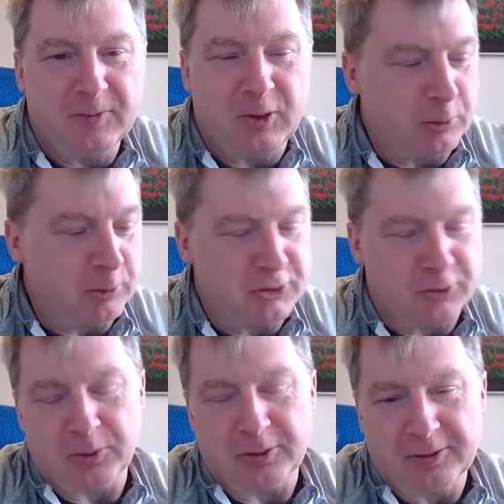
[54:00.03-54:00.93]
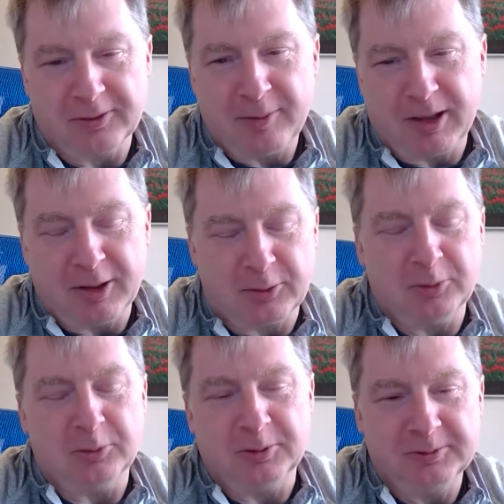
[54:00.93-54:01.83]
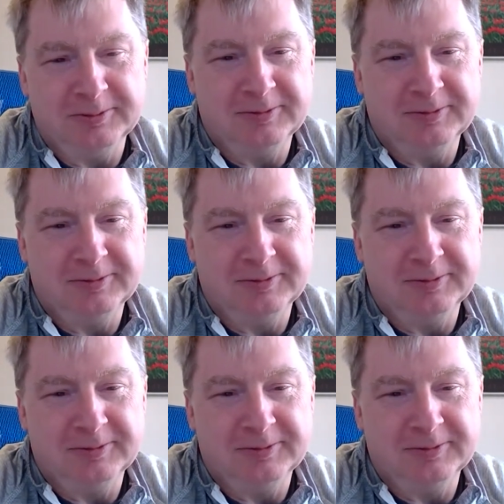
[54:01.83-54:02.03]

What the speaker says: Query Store. That'd be kind of cool.